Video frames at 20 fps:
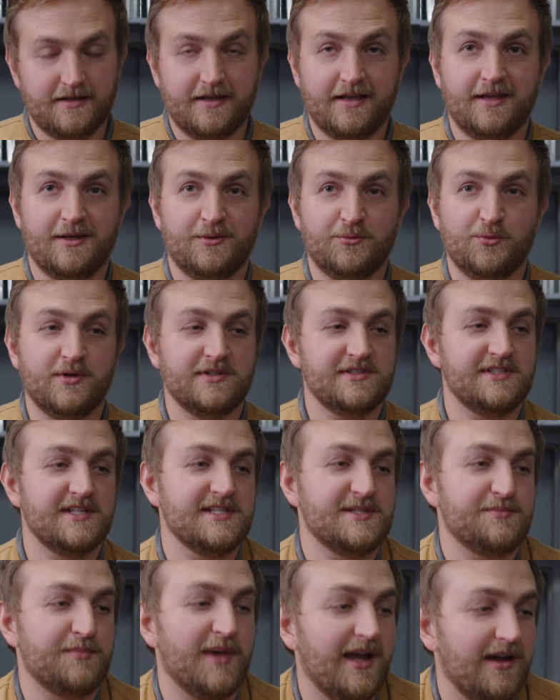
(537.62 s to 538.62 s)
and once
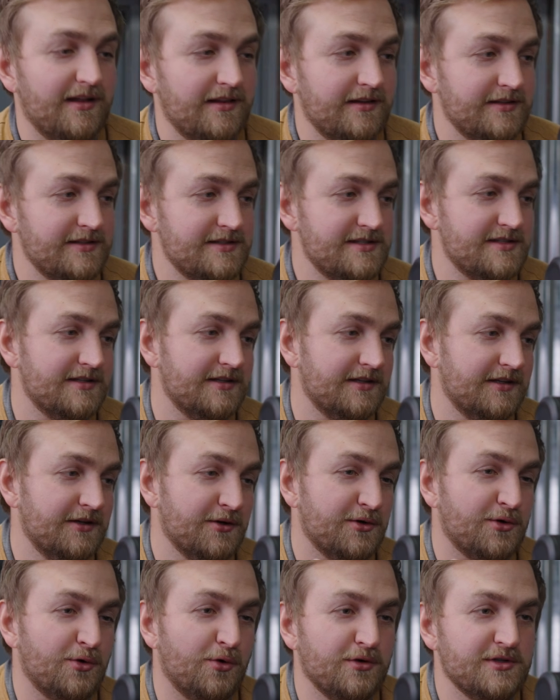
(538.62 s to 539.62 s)
it's balanced, your
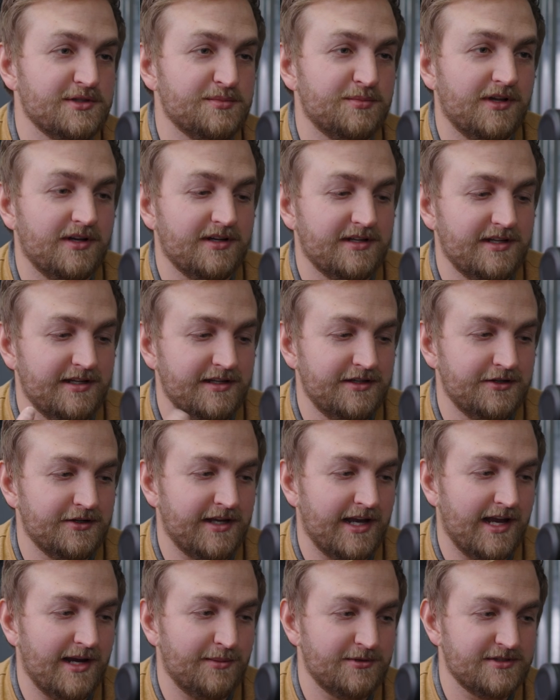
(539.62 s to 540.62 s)
cord's plugged in, your
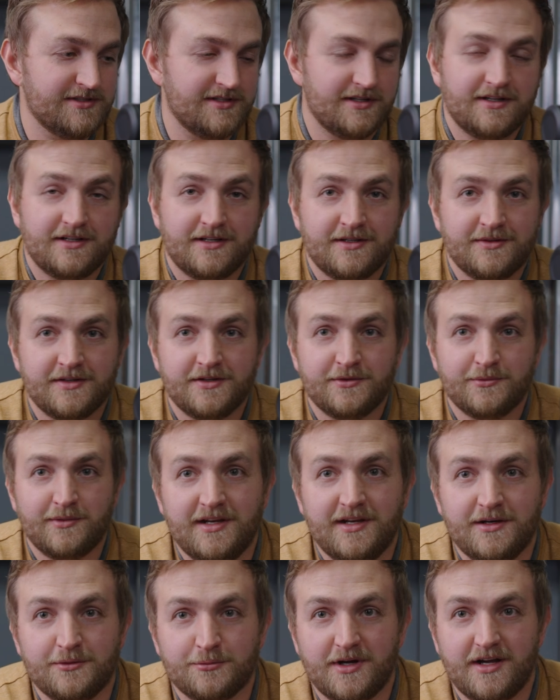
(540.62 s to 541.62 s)
camera's on, you're
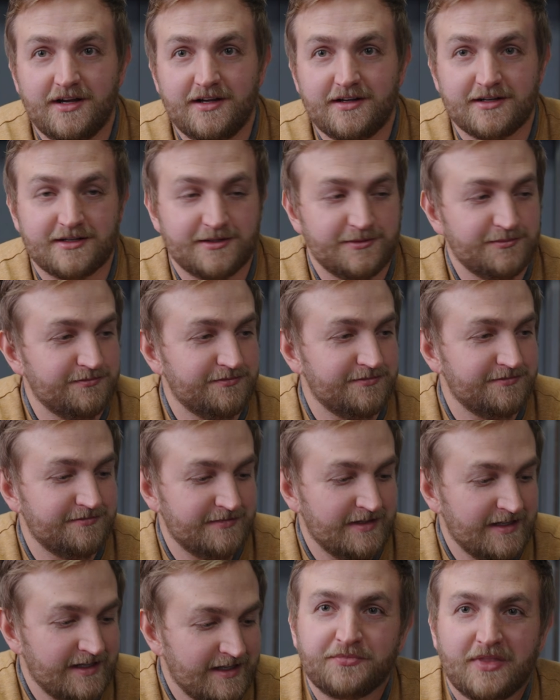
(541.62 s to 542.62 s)
to rock.
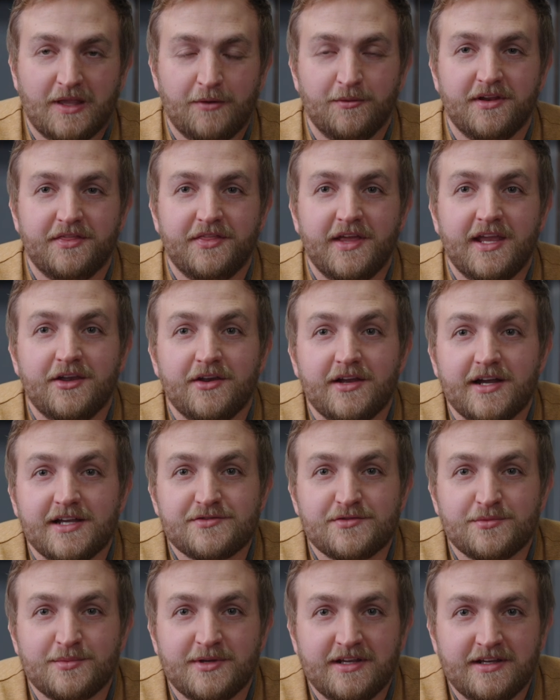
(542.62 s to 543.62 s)
I wanna thank you guys
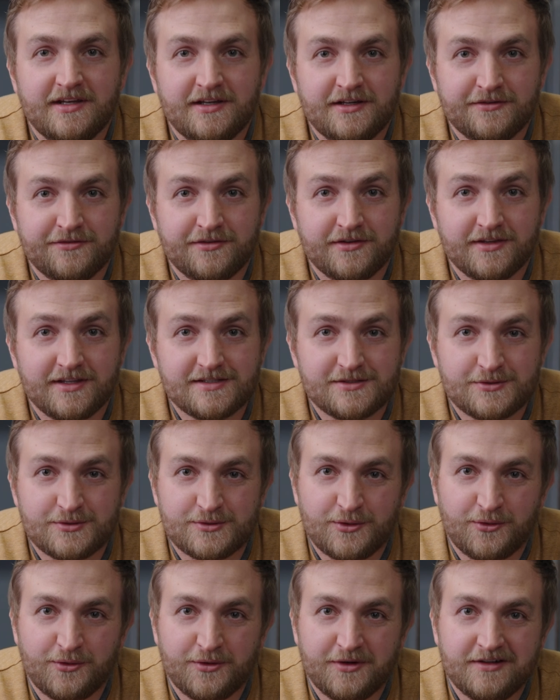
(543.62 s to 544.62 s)
for being here for this
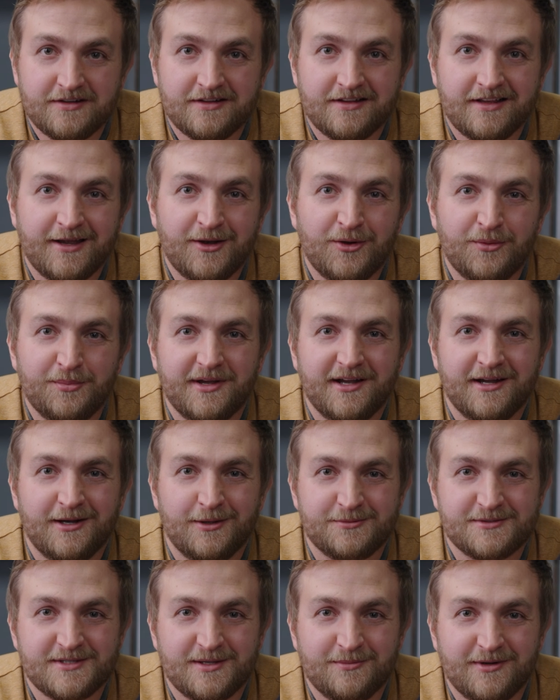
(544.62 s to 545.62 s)
tutorial. I hope it
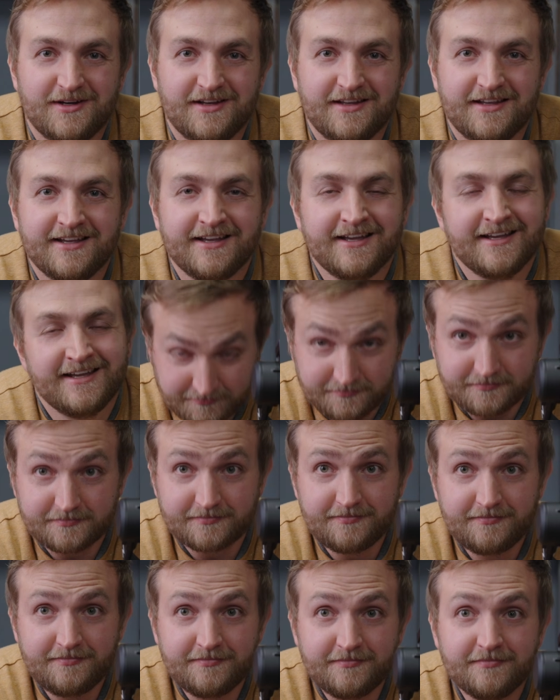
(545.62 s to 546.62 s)
helps somebody.
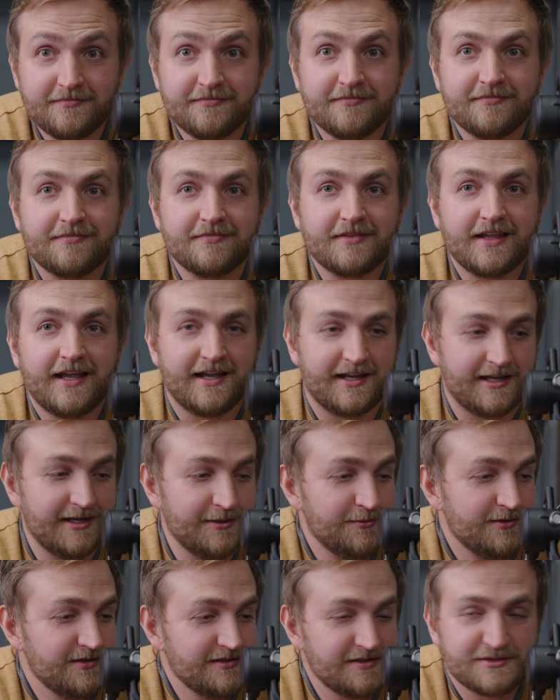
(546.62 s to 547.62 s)
And
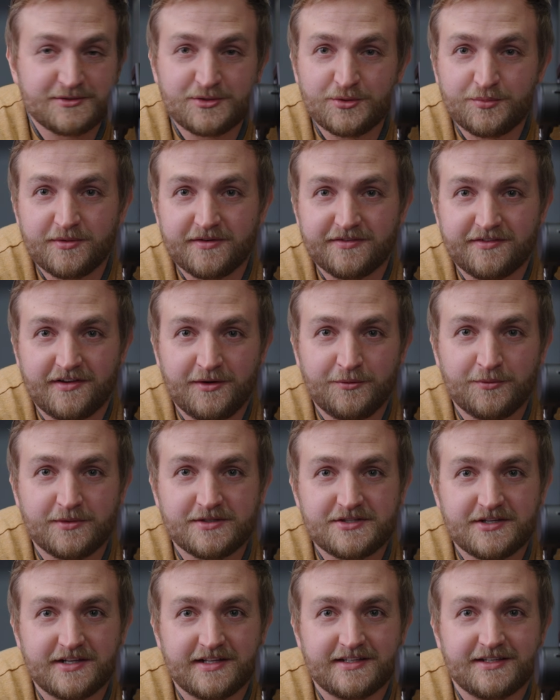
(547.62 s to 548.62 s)
gimbals are super fun
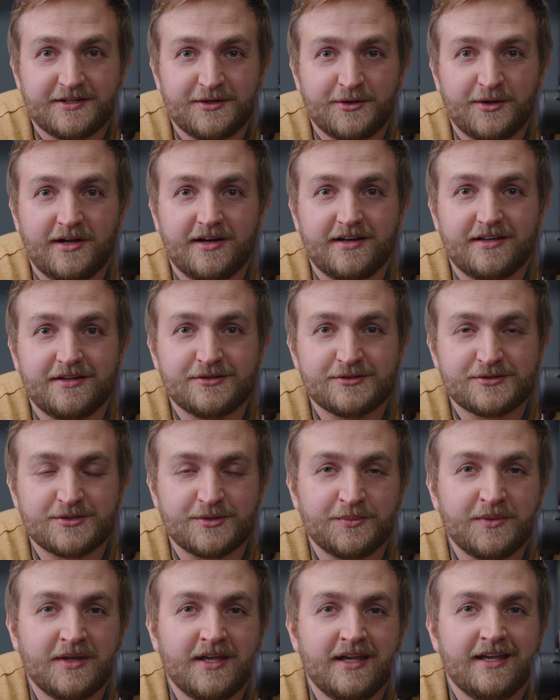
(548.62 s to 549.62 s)
once you get to know how to use
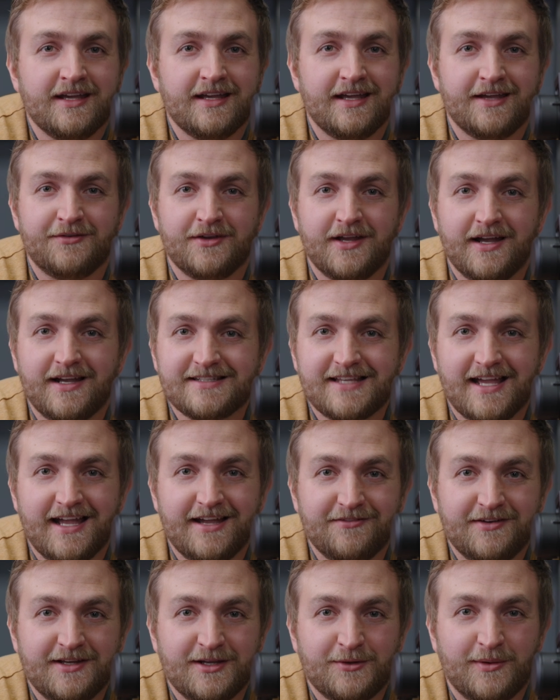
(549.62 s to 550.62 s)
them. If you guys
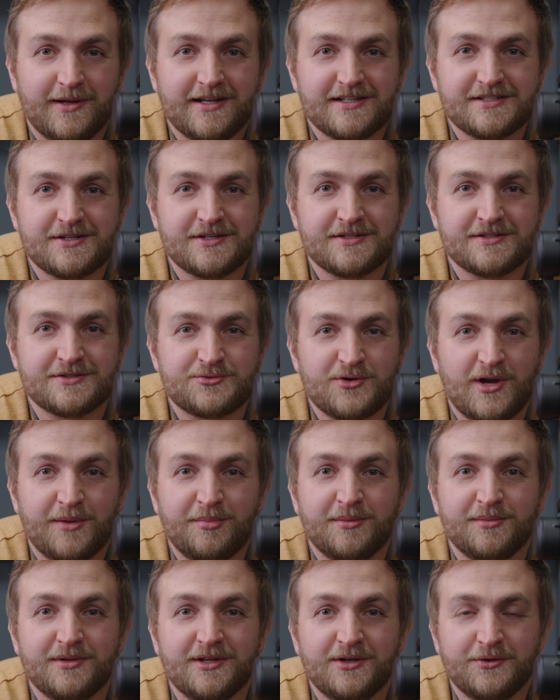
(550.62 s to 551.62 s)
have any questions, drop
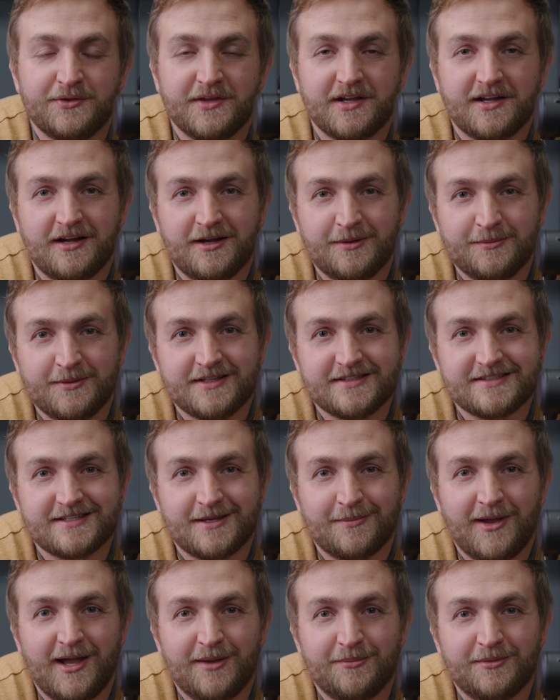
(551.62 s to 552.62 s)
them below in the comments.
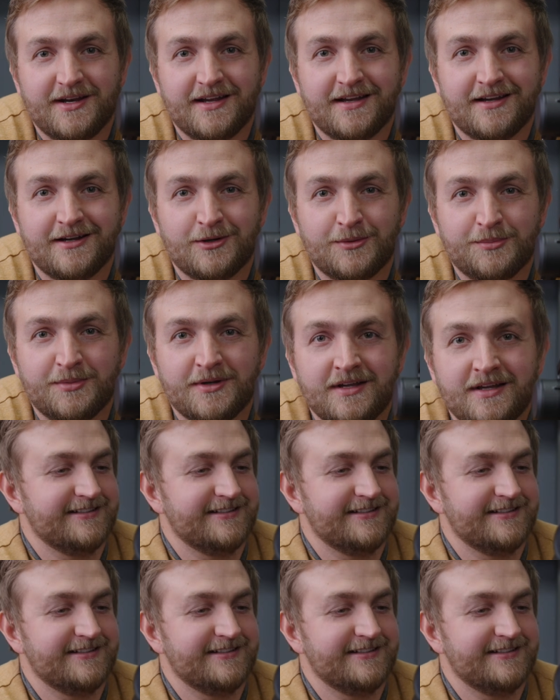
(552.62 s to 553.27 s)
I'm happy to help.